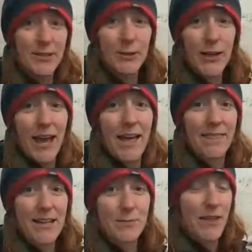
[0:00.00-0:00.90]
to look at.
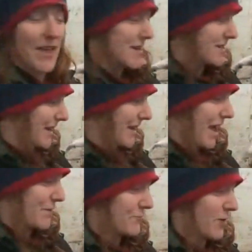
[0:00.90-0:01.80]
That's where the idea
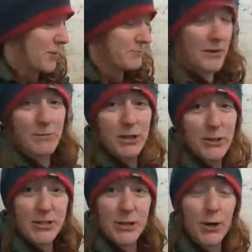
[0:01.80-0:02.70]
came from. And we're
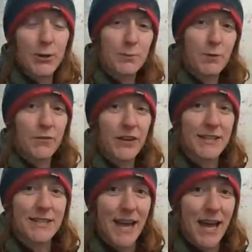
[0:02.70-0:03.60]
using all the
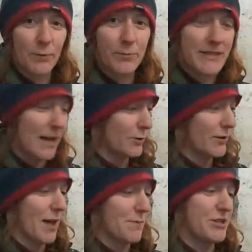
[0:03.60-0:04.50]
profits to help tackle
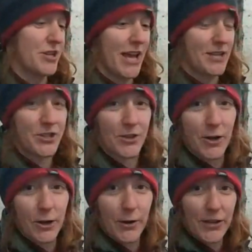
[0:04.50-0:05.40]
climate change, so they're
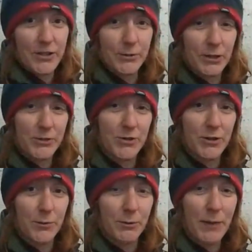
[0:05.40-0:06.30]
all going towards
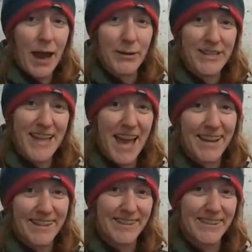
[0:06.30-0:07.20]
renewable power tech.